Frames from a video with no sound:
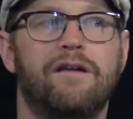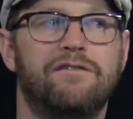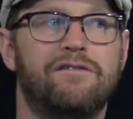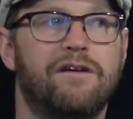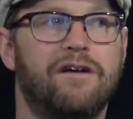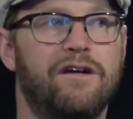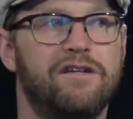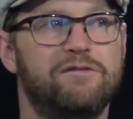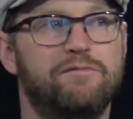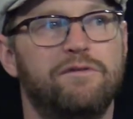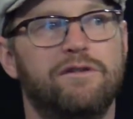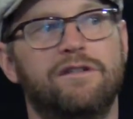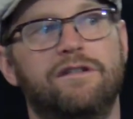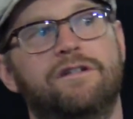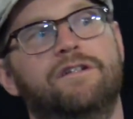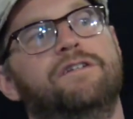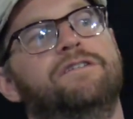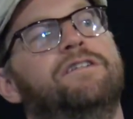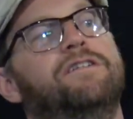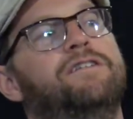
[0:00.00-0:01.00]
as a husband,
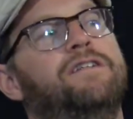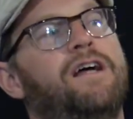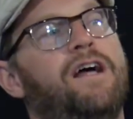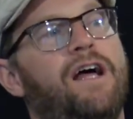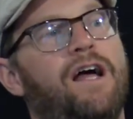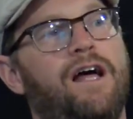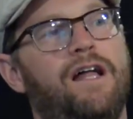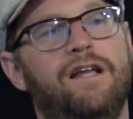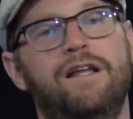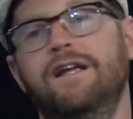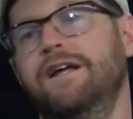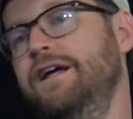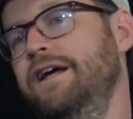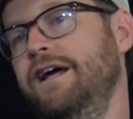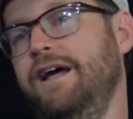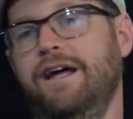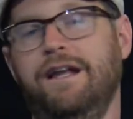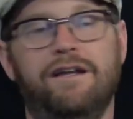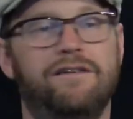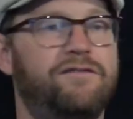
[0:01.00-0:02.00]
and as a dad,
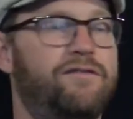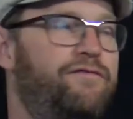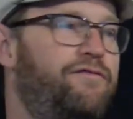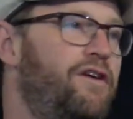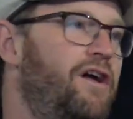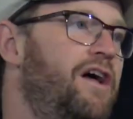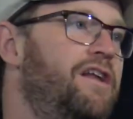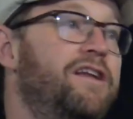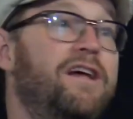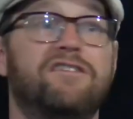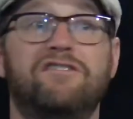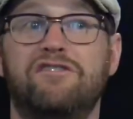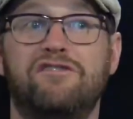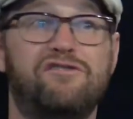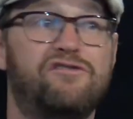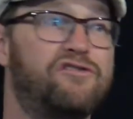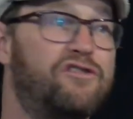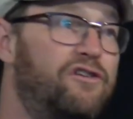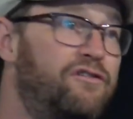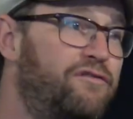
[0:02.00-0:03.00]
and as a friend, as a
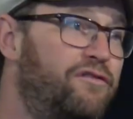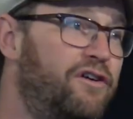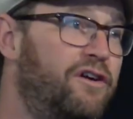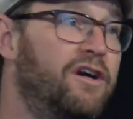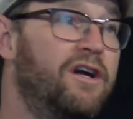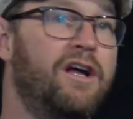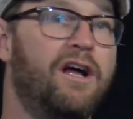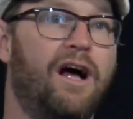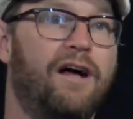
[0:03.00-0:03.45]
surfer.